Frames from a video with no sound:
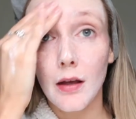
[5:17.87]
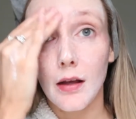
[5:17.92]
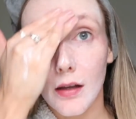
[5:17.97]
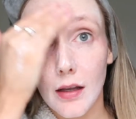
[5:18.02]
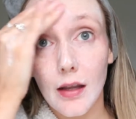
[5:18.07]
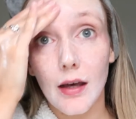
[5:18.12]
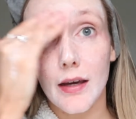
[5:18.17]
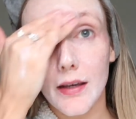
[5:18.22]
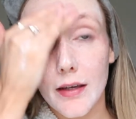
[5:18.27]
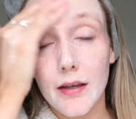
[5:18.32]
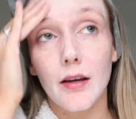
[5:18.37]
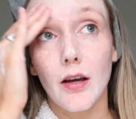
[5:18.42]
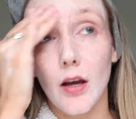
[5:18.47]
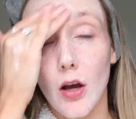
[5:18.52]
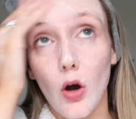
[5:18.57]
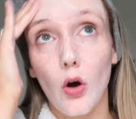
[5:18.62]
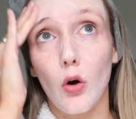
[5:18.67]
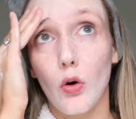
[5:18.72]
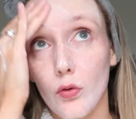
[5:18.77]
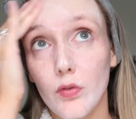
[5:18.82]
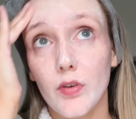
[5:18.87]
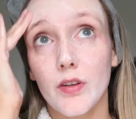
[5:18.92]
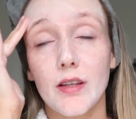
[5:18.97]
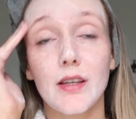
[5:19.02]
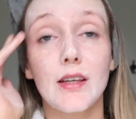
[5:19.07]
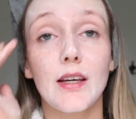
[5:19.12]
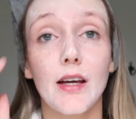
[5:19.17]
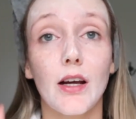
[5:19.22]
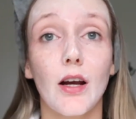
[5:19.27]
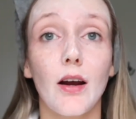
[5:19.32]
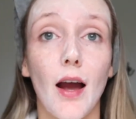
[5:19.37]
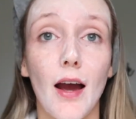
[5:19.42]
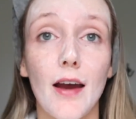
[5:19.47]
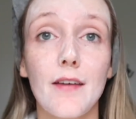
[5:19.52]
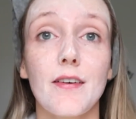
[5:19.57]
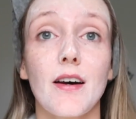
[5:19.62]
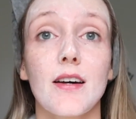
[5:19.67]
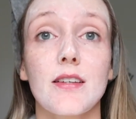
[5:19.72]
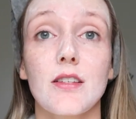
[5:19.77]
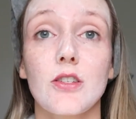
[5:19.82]
like over the year I've
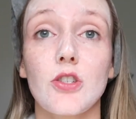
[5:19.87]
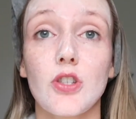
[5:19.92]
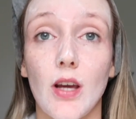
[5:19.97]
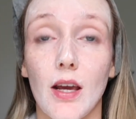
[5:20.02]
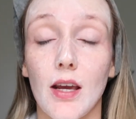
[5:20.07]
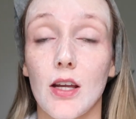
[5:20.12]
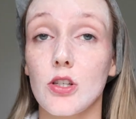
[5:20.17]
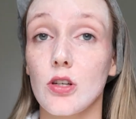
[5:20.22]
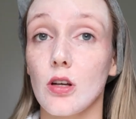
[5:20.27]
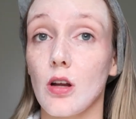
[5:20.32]
had to change